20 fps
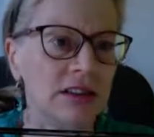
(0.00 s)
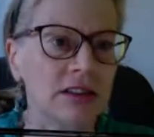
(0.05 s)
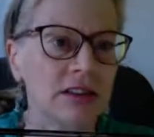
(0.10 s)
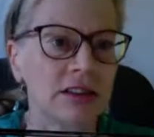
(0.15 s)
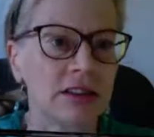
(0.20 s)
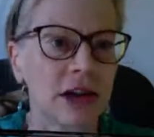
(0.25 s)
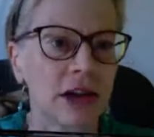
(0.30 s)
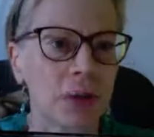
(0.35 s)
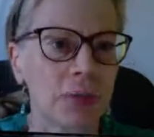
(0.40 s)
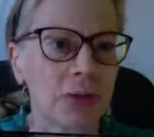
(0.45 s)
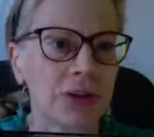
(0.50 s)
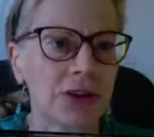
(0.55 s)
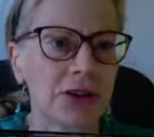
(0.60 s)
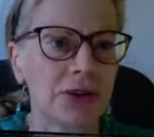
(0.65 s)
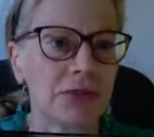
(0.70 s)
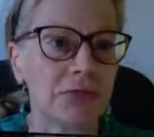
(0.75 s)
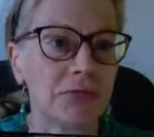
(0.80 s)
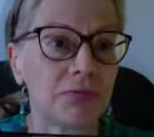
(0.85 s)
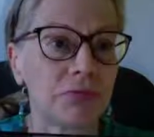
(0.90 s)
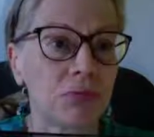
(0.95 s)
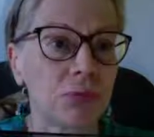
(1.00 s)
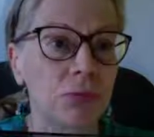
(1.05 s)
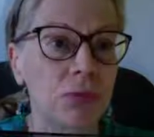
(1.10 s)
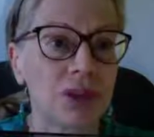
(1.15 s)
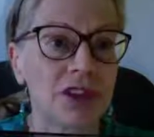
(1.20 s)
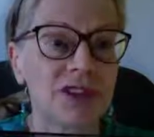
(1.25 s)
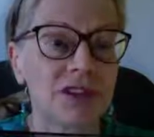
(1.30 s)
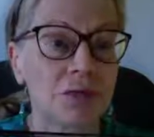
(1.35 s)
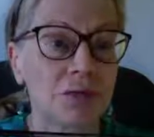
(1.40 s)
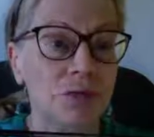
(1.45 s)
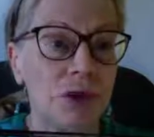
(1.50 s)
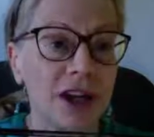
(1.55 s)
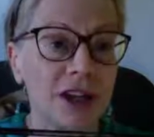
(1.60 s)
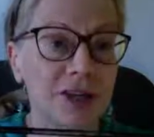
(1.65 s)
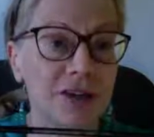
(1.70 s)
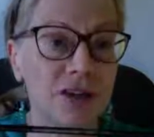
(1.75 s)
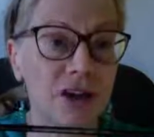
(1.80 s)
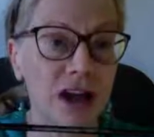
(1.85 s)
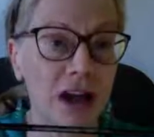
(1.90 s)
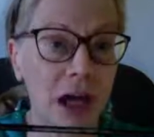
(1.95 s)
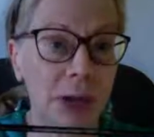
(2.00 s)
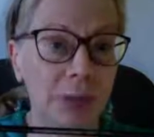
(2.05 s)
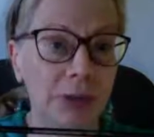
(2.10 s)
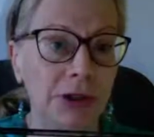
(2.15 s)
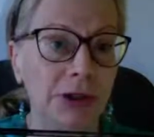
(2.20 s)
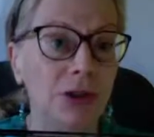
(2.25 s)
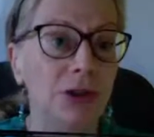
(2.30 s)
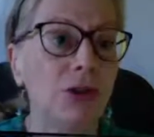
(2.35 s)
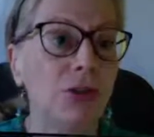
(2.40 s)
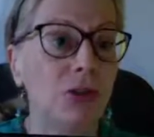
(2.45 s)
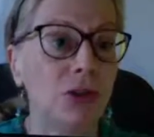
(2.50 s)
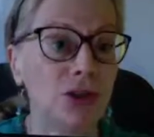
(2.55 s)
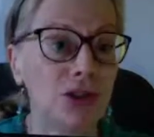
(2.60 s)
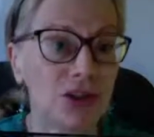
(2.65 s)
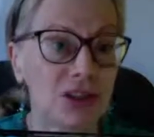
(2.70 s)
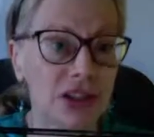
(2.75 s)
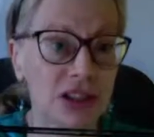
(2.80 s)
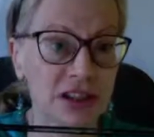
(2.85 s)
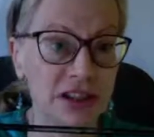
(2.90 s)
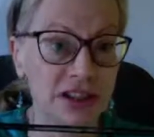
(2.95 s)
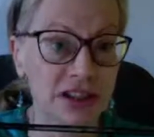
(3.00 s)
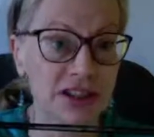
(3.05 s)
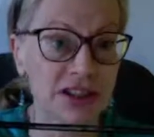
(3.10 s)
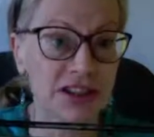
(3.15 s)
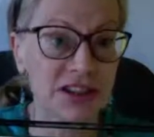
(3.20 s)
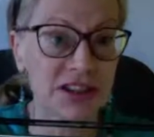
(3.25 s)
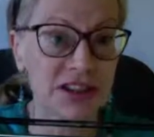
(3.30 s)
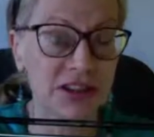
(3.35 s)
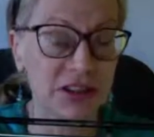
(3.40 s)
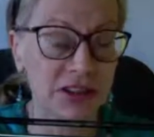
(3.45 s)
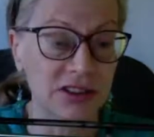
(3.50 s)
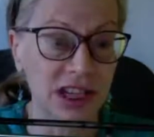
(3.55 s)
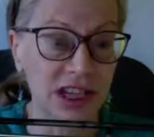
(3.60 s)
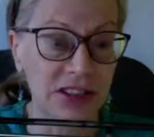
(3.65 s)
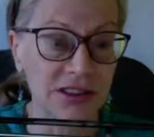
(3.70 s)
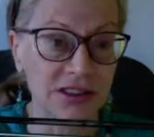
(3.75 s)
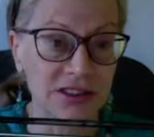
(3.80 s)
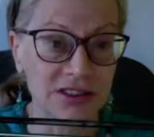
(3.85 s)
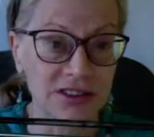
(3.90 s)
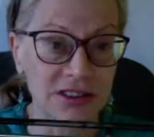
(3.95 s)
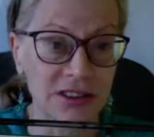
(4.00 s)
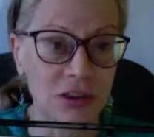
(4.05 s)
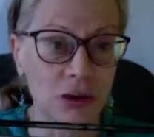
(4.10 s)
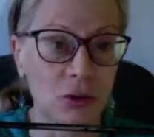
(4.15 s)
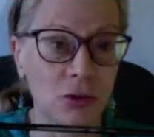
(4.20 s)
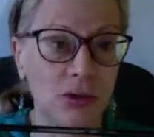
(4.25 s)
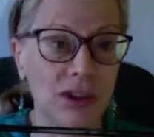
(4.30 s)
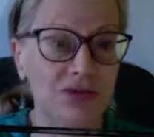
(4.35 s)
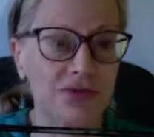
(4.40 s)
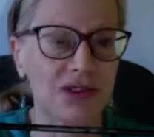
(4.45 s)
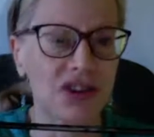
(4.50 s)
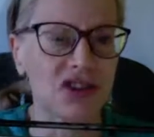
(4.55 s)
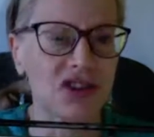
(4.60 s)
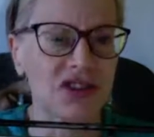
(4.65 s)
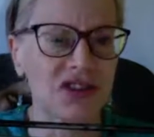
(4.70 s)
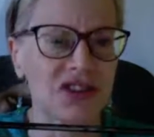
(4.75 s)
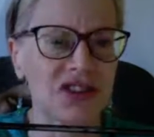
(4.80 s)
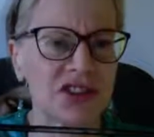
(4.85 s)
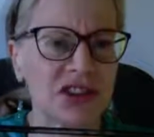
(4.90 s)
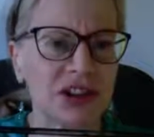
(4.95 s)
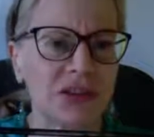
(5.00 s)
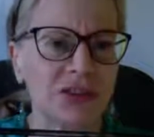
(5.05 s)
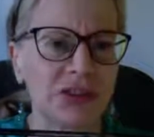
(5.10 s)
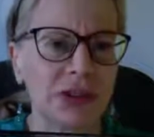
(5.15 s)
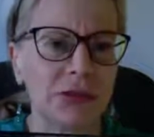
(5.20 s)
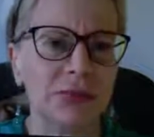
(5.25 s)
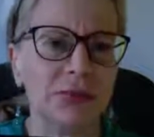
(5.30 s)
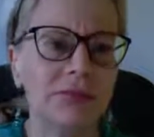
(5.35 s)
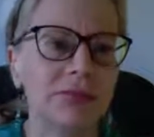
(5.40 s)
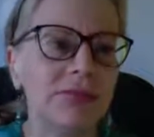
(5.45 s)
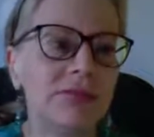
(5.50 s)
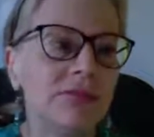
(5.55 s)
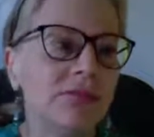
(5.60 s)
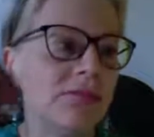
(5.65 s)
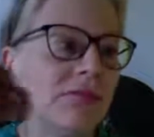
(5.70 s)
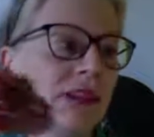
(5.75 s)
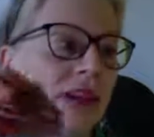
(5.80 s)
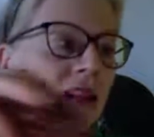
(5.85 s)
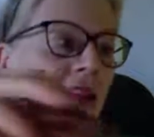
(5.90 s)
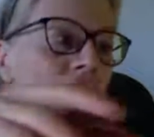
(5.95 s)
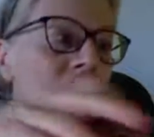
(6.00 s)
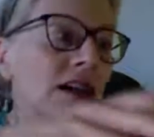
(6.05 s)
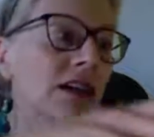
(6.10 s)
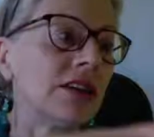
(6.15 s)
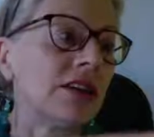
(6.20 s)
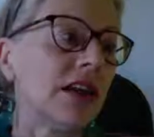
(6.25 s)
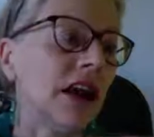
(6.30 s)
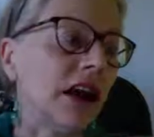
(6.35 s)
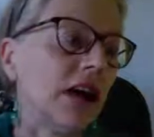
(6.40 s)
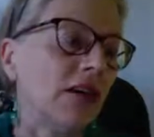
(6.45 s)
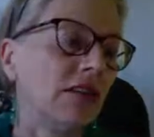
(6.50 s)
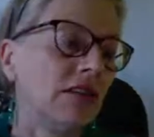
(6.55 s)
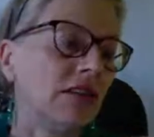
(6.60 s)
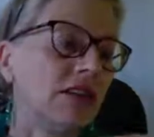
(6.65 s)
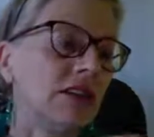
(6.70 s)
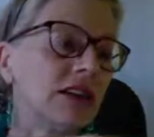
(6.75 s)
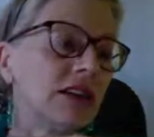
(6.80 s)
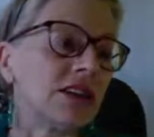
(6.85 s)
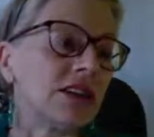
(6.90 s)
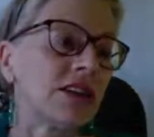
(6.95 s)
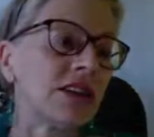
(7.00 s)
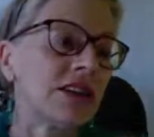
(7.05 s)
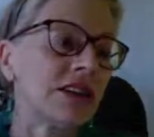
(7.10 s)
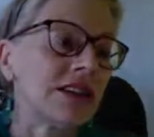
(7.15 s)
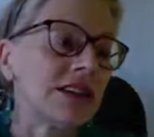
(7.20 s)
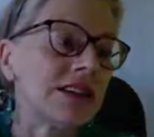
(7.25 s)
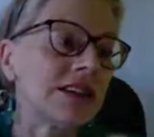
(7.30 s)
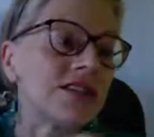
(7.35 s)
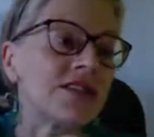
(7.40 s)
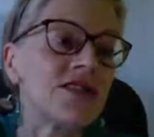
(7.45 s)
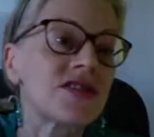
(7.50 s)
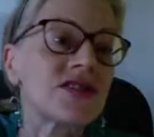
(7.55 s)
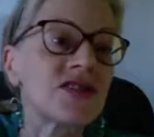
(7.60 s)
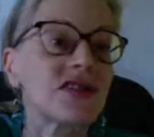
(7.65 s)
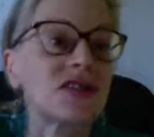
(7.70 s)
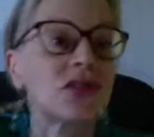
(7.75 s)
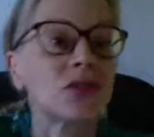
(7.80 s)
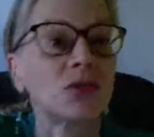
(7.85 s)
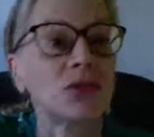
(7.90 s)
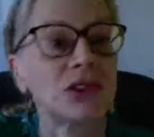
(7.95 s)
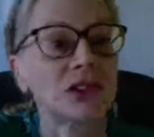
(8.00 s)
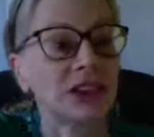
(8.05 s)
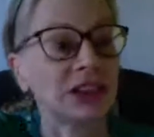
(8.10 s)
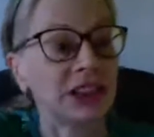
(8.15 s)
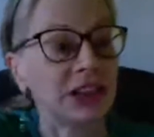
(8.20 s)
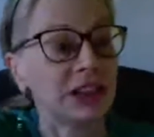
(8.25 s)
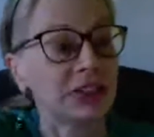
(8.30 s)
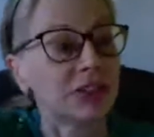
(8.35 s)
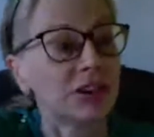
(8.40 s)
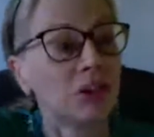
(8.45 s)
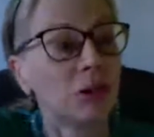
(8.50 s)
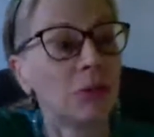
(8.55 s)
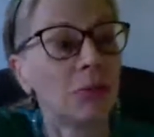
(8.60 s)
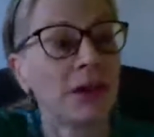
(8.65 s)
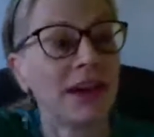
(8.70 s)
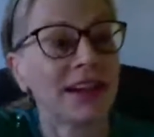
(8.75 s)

Copper, it's wire copper, or you could get the stainless steel one, which is silver. Now, is this working alone by